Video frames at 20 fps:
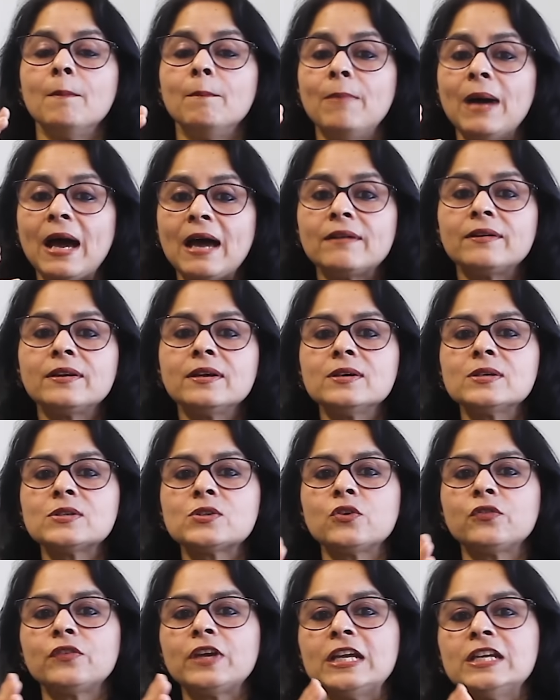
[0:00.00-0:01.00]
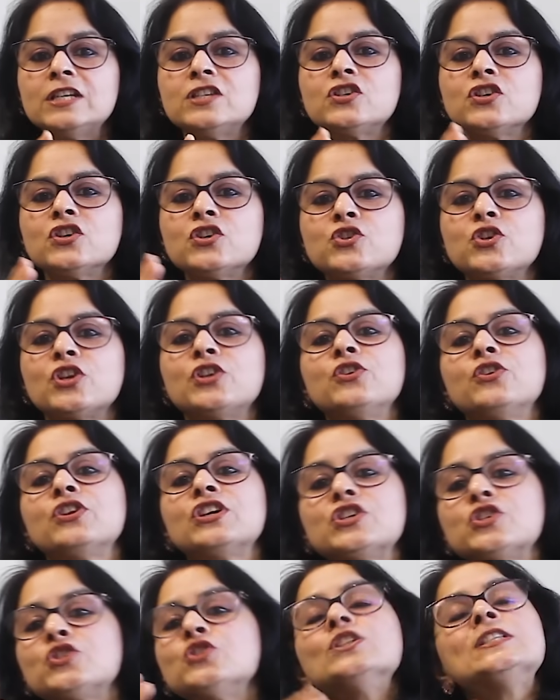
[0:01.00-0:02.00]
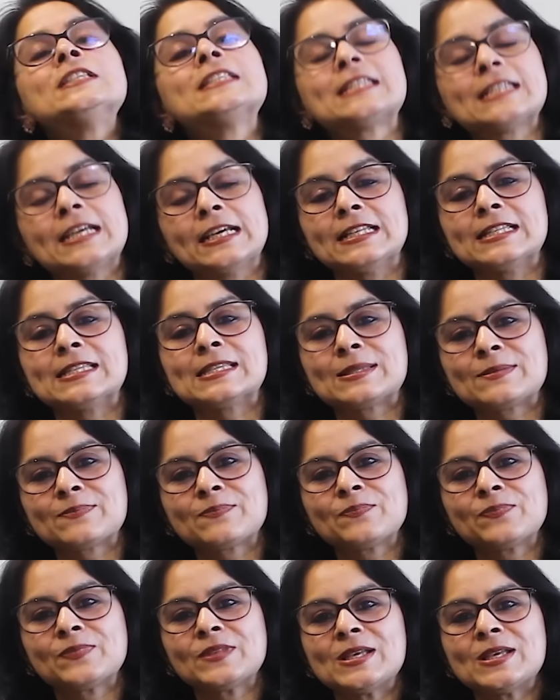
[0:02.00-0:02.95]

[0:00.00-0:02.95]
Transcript: barriers of intergenerational styles.